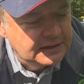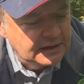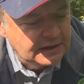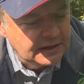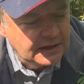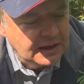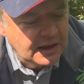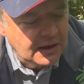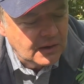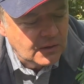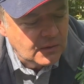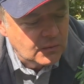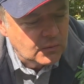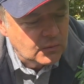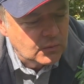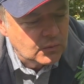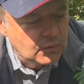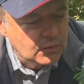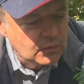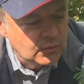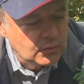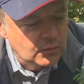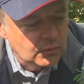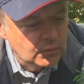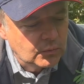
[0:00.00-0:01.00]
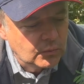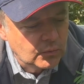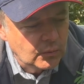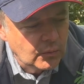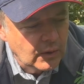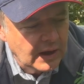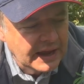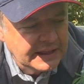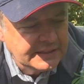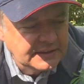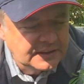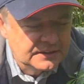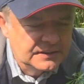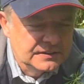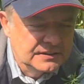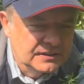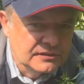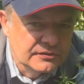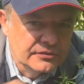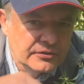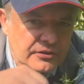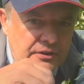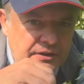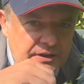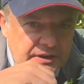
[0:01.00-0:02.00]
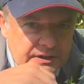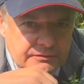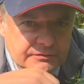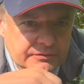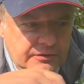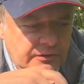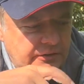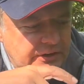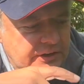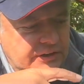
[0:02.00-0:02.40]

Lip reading: Now, I think this is very, very